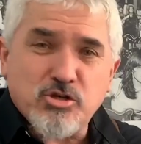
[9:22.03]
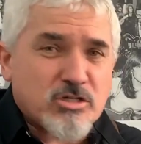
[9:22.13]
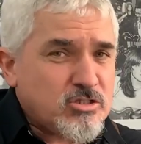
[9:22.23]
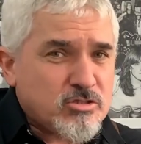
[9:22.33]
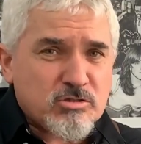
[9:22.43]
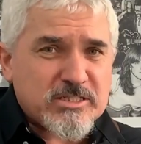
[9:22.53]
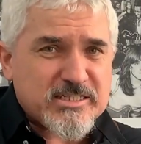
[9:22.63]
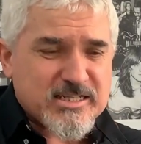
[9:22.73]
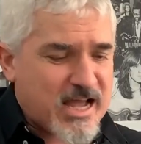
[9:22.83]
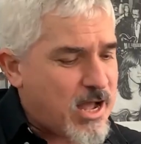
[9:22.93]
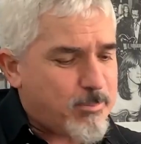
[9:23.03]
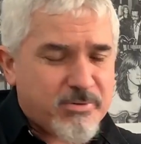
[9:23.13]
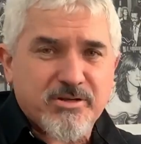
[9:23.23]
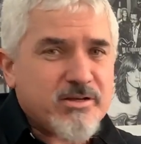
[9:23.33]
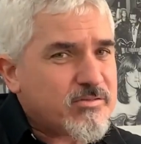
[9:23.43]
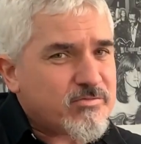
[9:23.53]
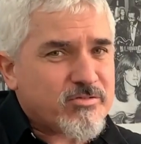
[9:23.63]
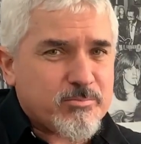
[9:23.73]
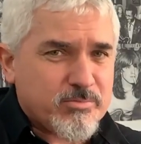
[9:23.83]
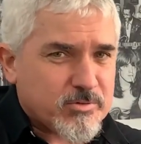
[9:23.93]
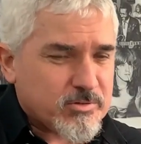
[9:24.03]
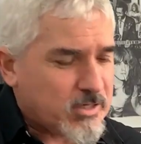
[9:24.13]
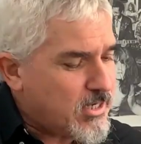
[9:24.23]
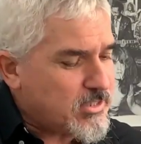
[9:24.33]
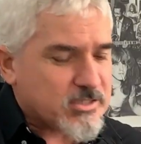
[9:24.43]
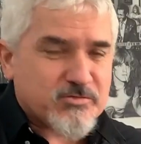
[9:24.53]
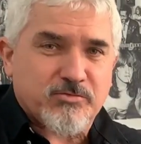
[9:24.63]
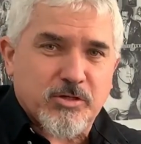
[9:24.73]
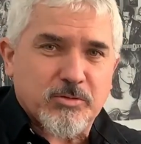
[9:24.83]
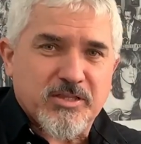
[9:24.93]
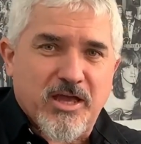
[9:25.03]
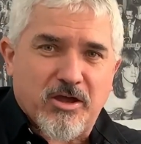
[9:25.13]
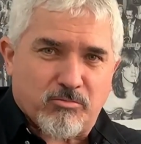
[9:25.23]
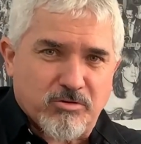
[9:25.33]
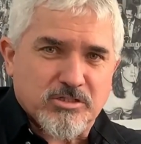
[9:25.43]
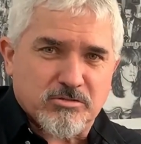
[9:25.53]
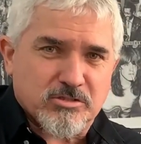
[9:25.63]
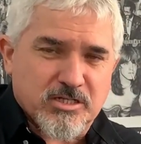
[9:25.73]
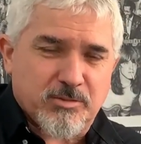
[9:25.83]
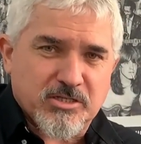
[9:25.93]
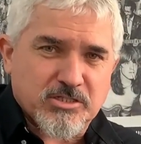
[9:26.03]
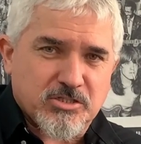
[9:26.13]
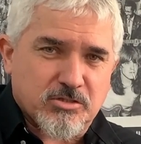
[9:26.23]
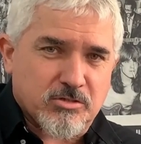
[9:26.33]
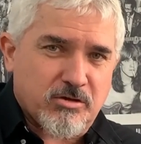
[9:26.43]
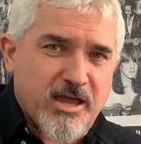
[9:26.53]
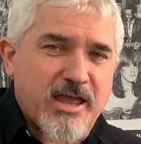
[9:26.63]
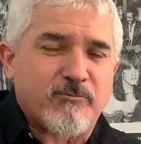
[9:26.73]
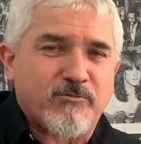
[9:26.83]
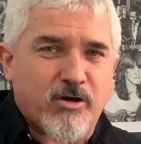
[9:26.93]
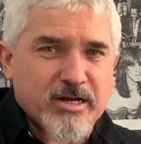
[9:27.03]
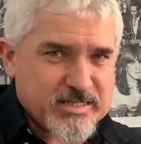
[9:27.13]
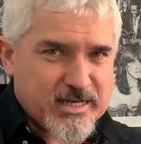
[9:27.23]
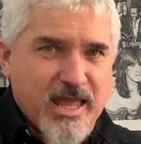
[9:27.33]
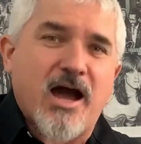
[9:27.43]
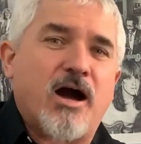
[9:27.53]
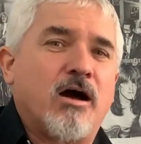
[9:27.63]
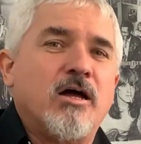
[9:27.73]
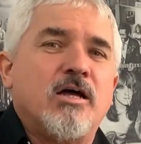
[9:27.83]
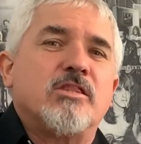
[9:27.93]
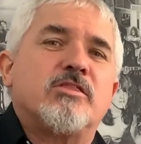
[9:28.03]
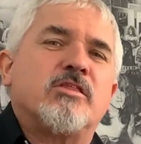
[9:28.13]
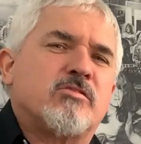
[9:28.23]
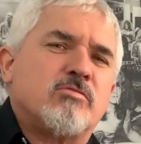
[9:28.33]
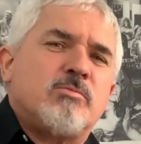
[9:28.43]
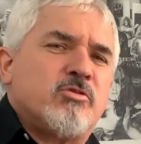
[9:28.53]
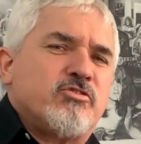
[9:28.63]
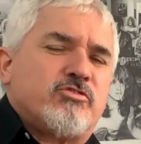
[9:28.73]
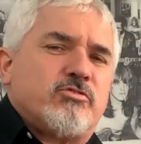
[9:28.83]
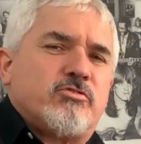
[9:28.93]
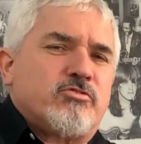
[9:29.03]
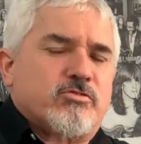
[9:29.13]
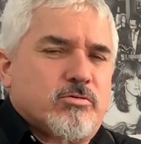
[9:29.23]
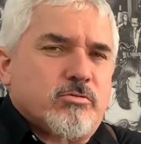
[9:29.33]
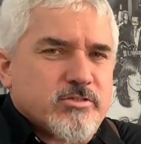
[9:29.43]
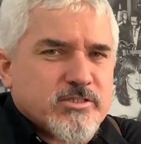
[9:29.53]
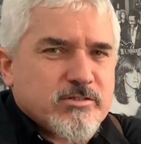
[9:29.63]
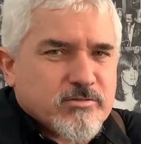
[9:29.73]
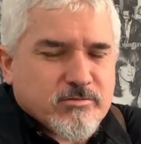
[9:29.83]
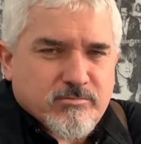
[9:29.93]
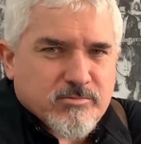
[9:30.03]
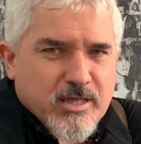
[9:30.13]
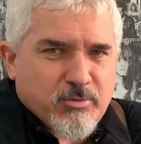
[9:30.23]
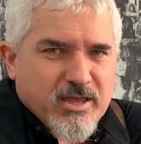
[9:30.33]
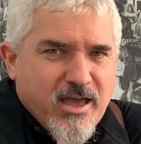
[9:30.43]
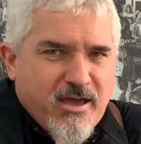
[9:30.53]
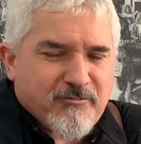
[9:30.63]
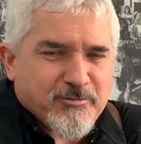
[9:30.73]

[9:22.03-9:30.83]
you can do this up and down the fretboard, just finding that original shape that you know and finding out the three most used chords that we have.